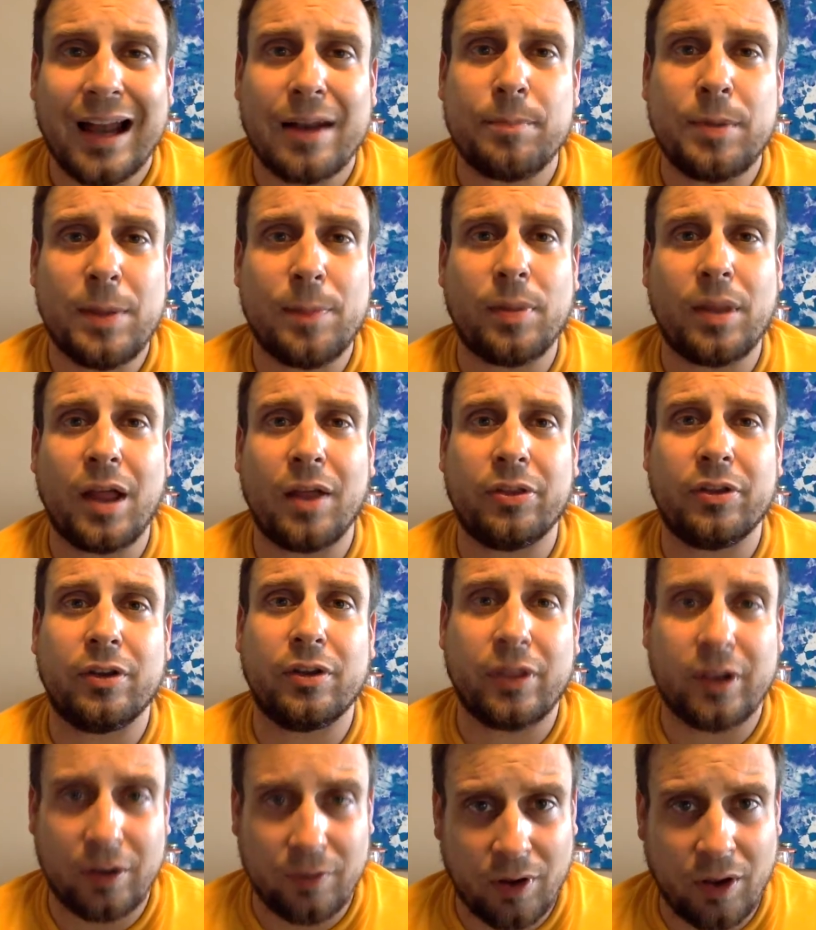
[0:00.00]
of people out there
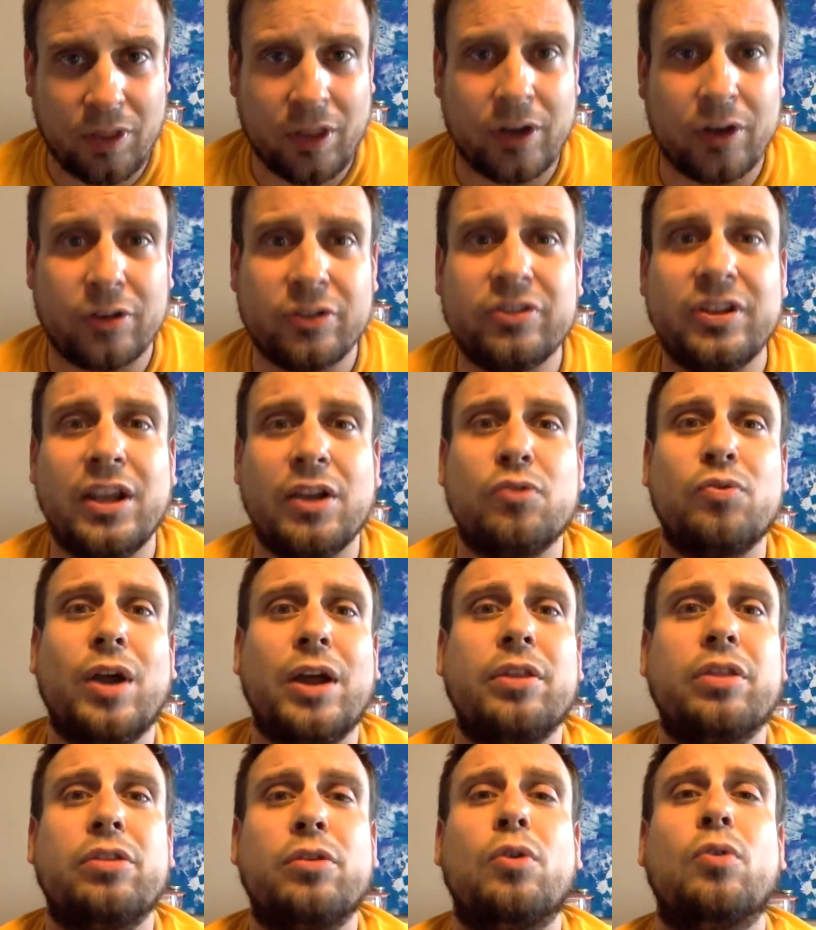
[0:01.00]
that are seeing
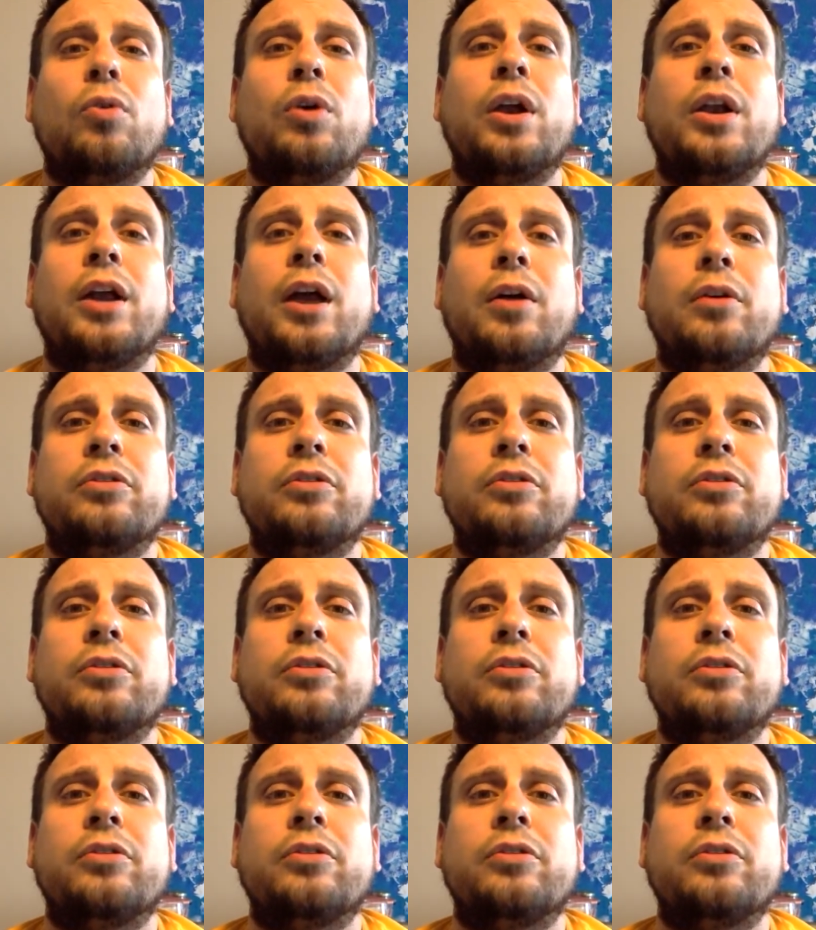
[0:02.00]
right through it right now.